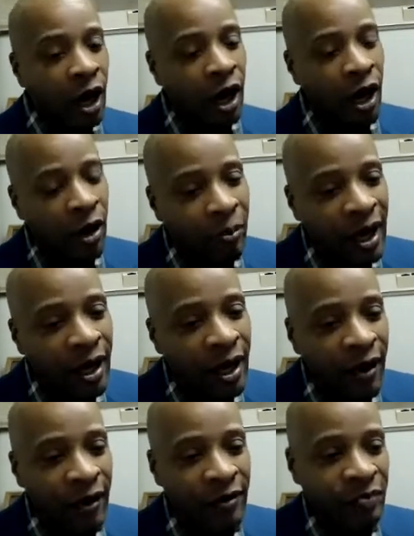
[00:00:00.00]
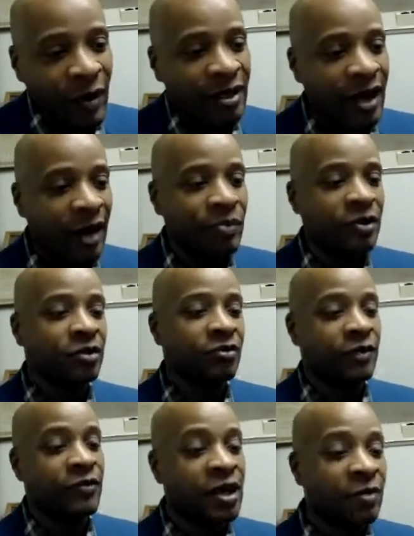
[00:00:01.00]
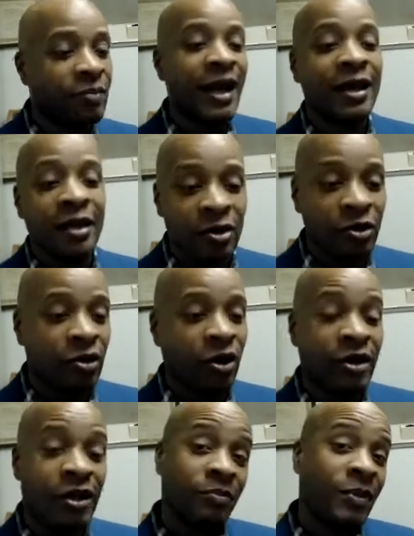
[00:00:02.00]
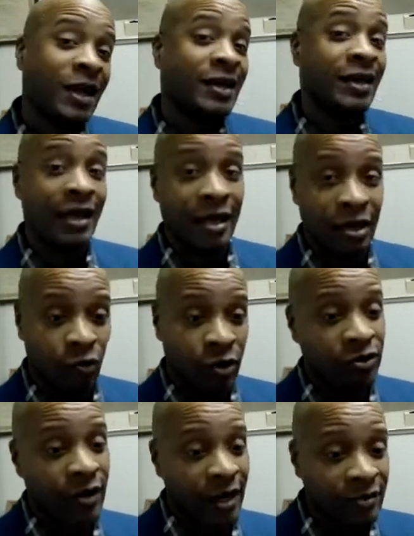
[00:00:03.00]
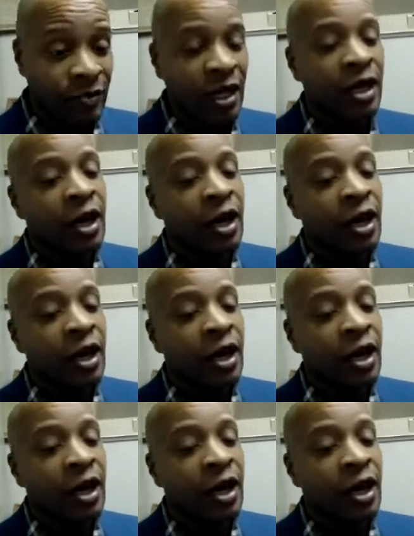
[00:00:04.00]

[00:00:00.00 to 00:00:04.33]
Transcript: But special opportunity. If you can make it in New York, you can make it anywhere. Trust me.